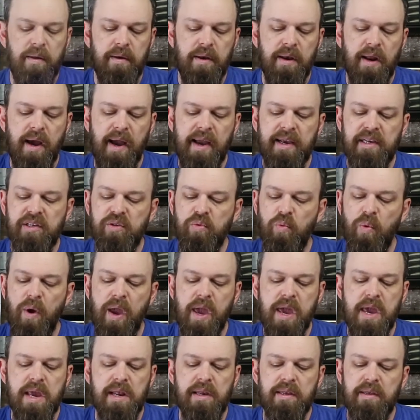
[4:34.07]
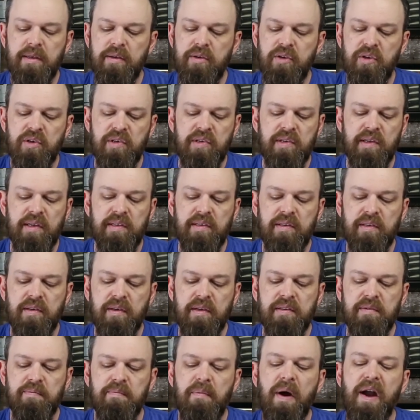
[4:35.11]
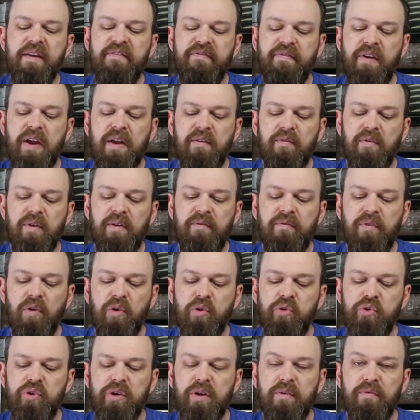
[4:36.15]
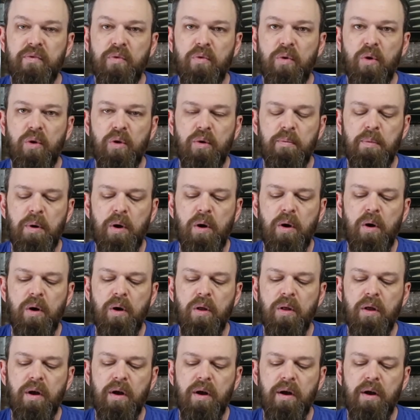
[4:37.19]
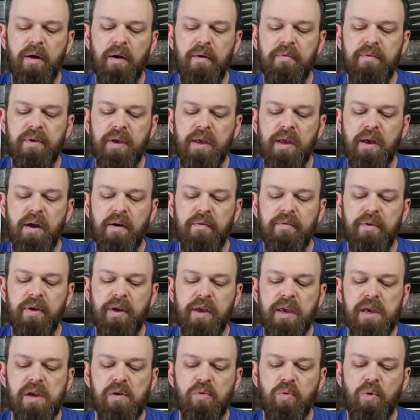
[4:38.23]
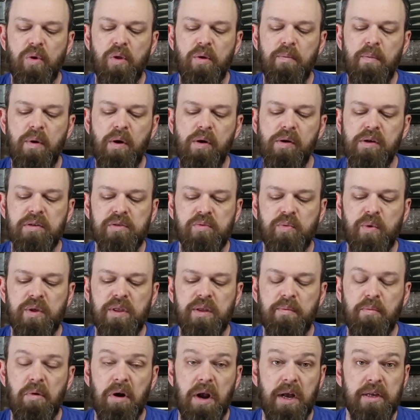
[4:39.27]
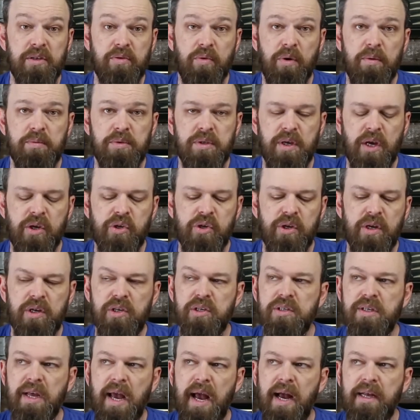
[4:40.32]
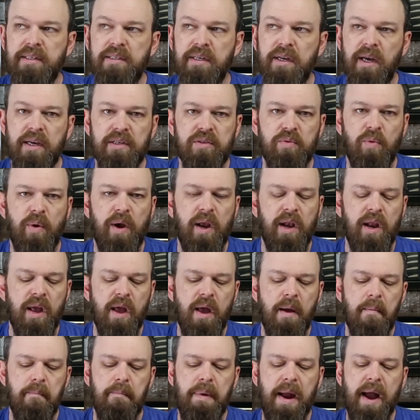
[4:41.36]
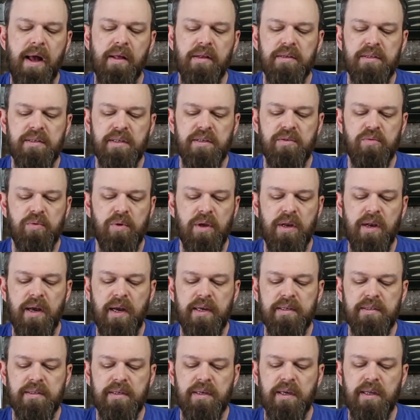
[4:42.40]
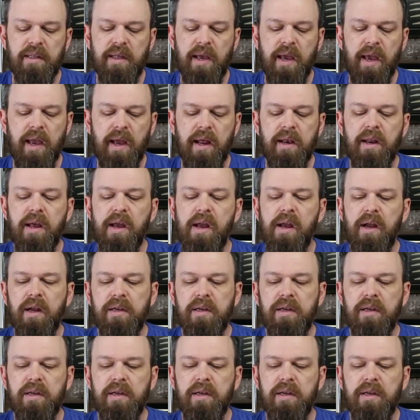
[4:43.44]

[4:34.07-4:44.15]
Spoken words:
Nice weight. Just it's my favorite version of the rollerball, of the ink rollerball, is with the brass grip section. It just adds a nice weight, balances really nicely in the hand.